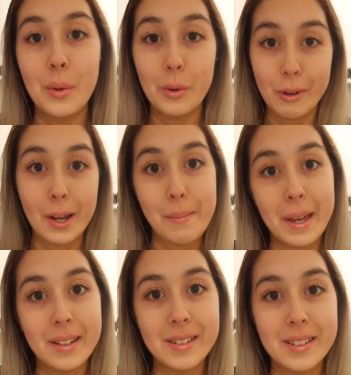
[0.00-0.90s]
would
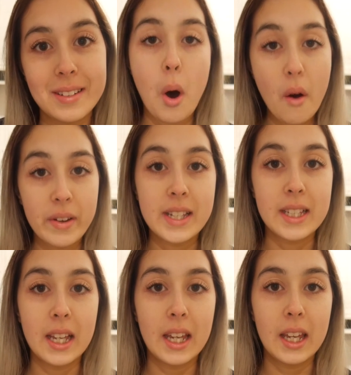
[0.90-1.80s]
recommend. But
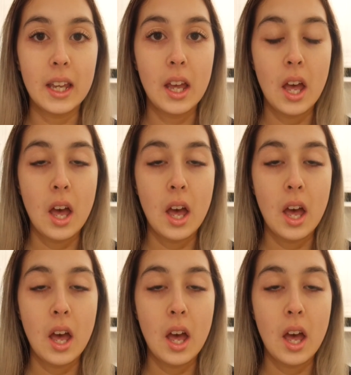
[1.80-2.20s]
obviously